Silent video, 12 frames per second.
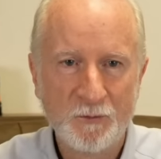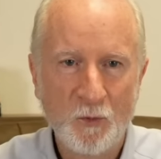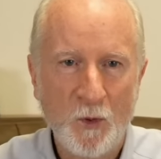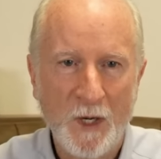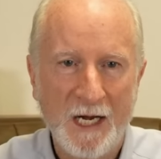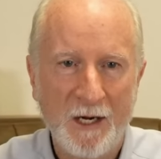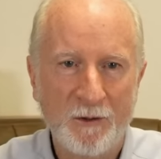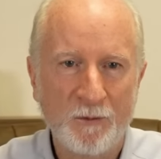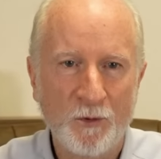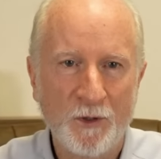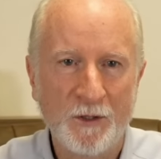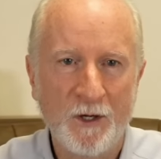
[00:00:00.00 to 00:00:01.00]
Wow,
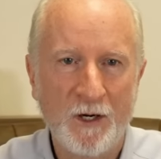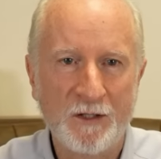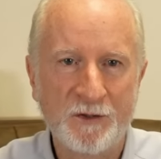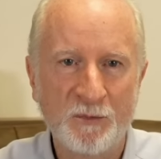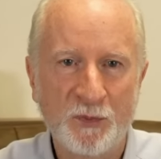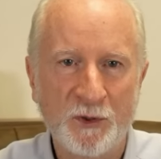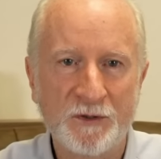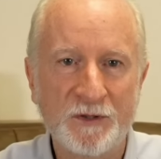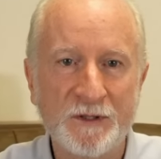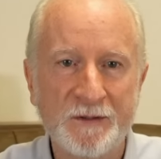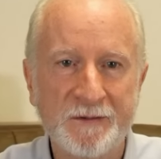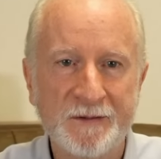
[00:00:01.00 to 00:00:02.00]
what an awesome
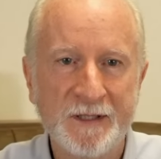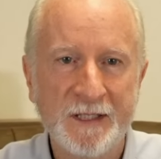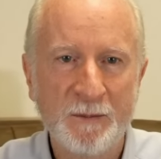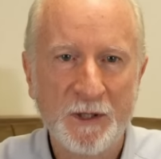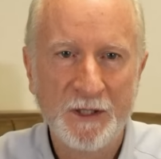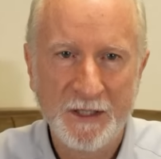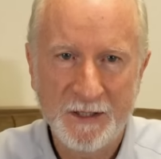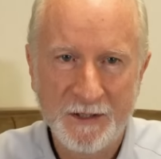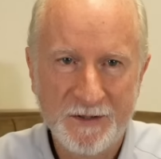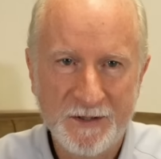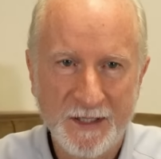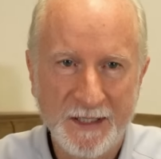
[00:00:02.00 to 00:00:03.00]
person. Anybody that can
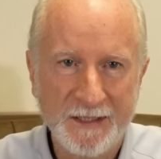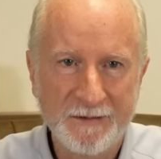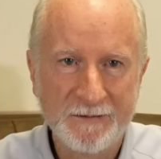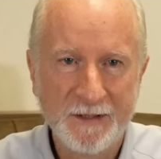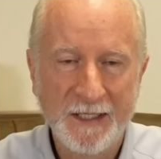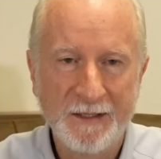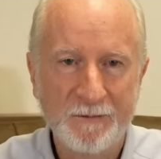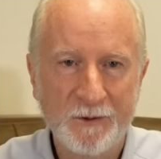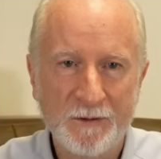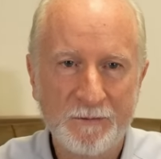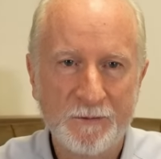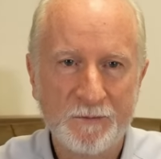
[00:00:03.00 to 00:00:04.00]
say, hey,
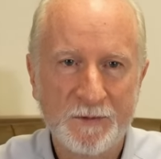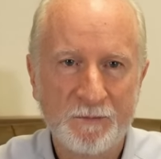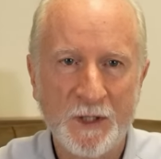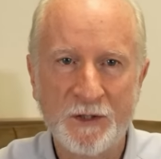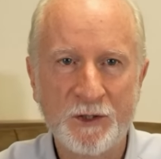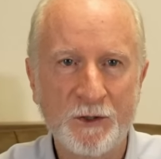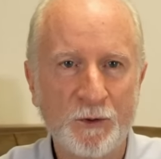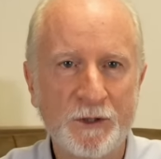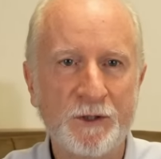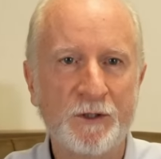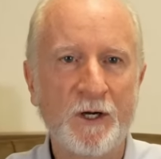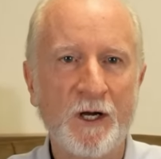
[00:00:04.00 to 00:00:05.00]
well, not sure what
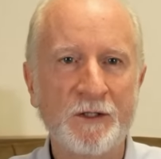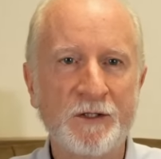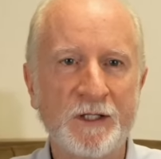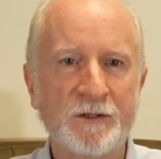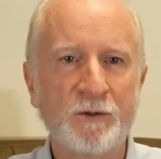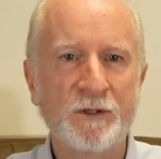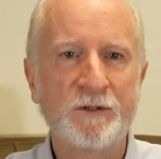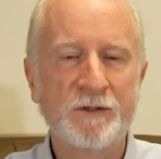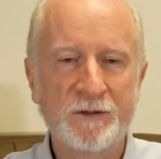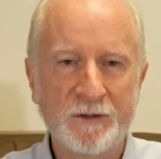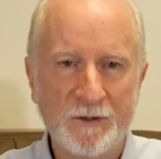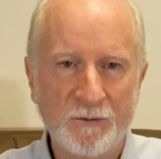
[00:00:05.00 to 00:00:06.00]
your context
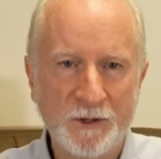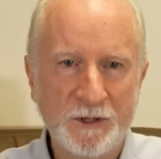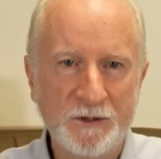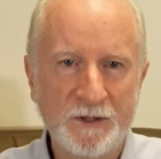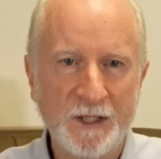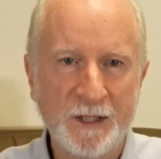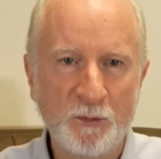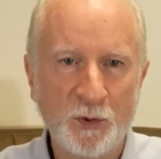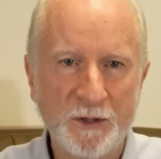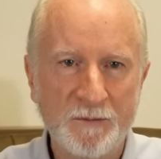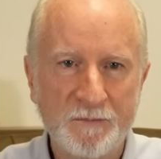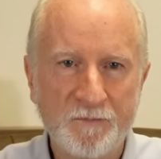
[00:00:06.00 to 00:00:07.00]
was or what you said,
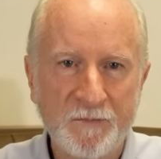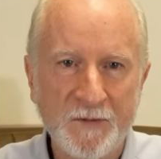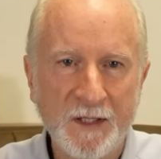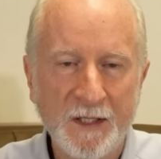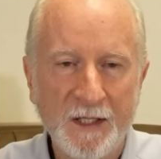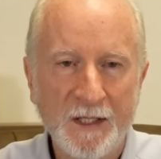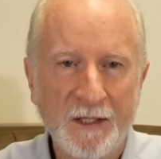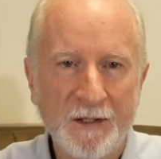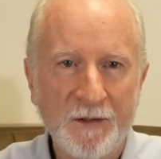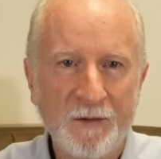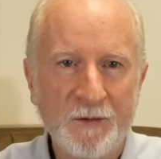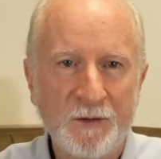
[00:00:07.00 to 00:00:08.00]
but
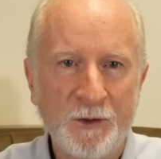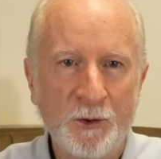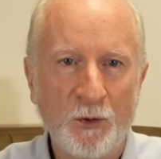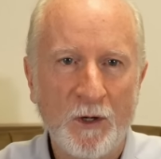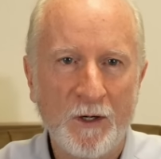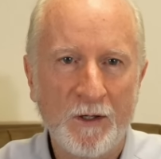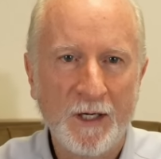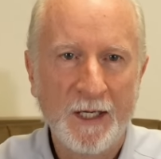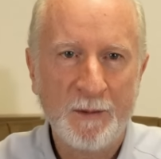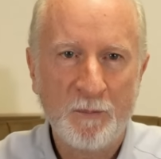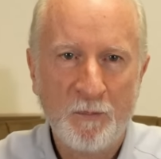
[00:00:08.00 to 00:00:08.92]
you are a